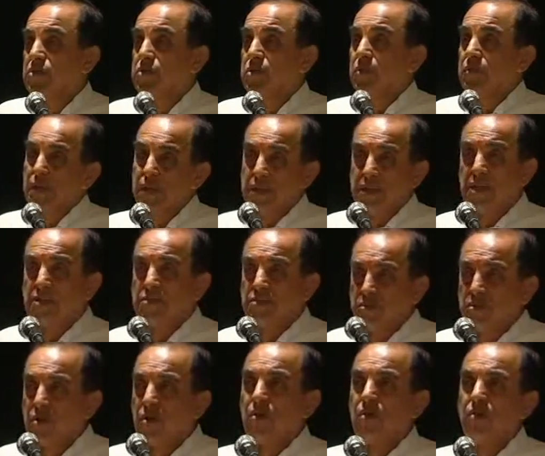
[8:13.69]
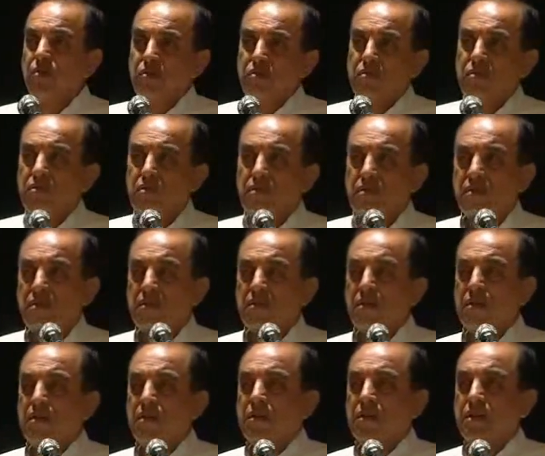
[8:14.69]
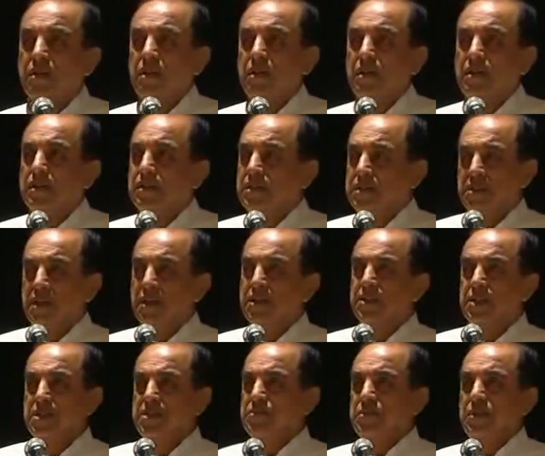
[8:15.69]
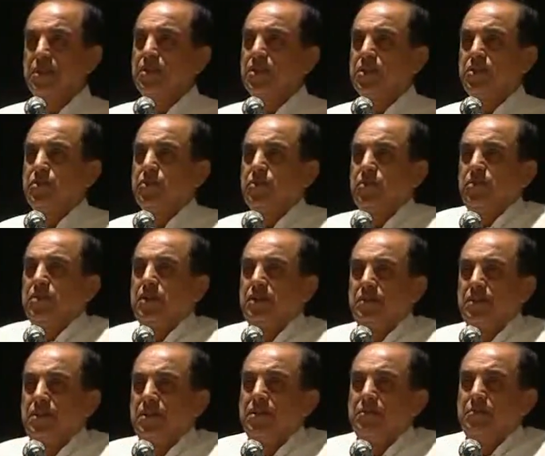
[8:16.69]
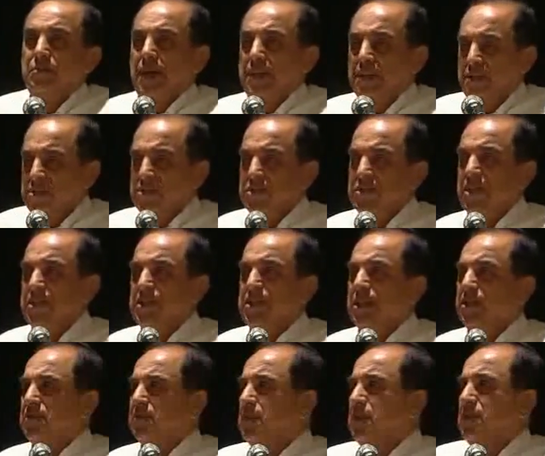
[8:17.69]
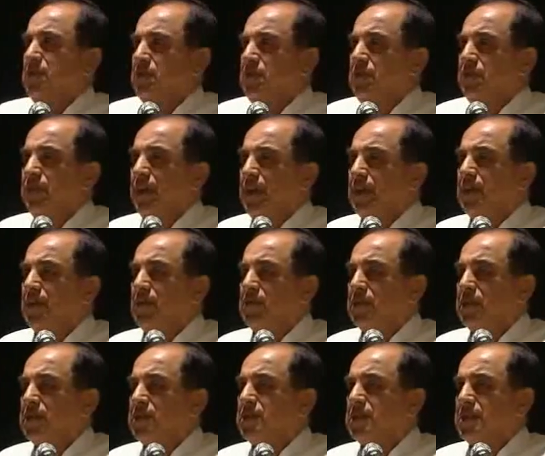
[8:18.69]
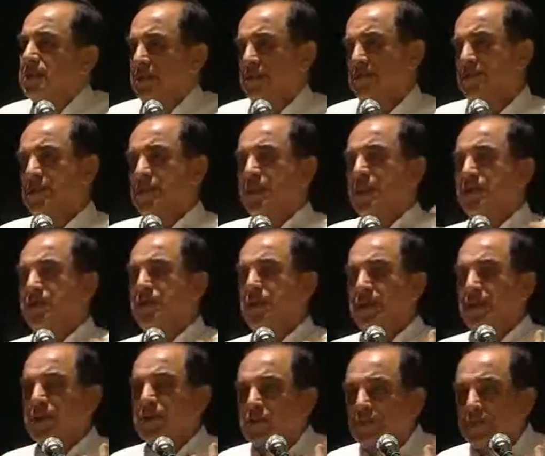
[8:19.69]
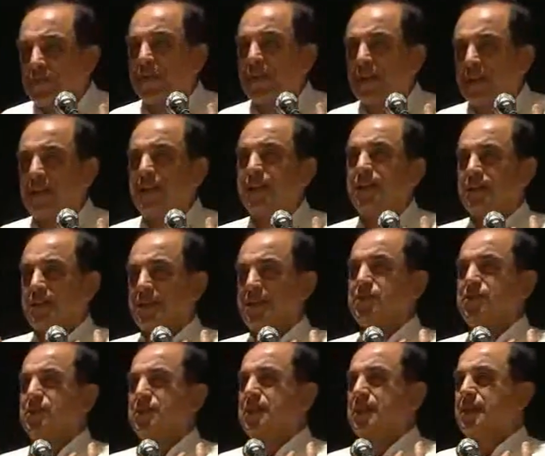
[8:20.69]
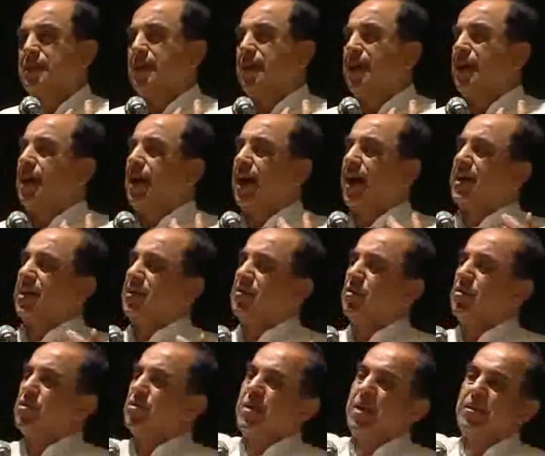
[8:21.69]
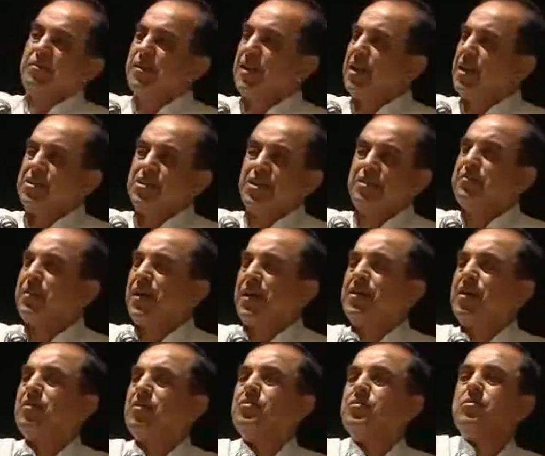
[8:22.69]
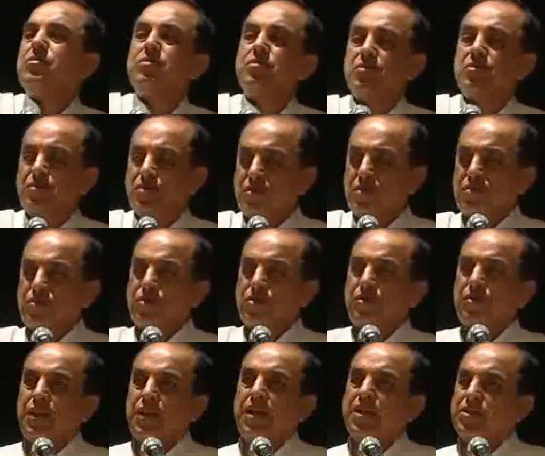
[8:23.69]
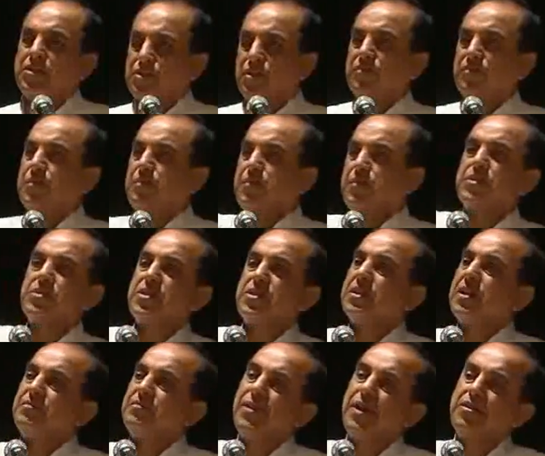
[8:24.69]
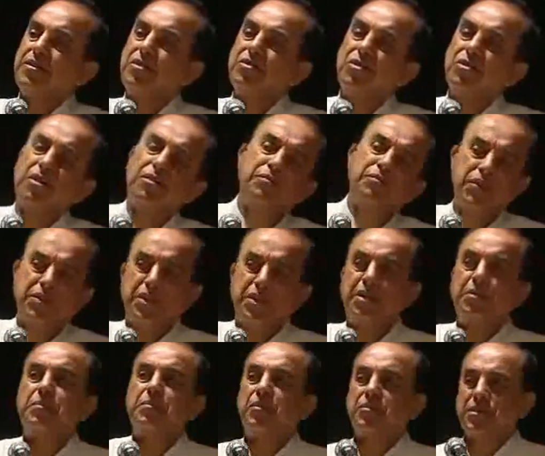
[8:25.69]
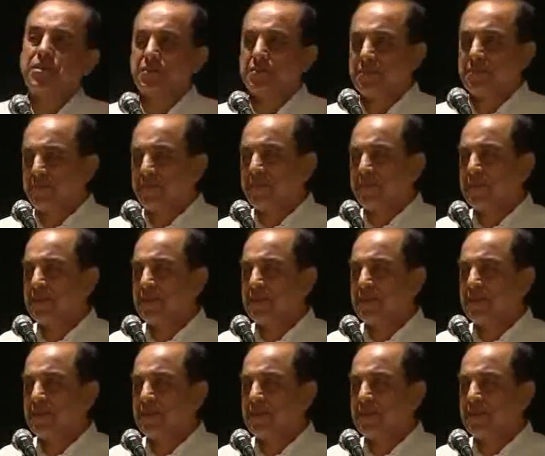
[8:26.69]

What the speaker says: So we need to know. These are things we need to know. Even in marriages, I said, we find out these things. The advantage of an Indian is, I can go to my village and find out, to the village of the person and find out everything about him.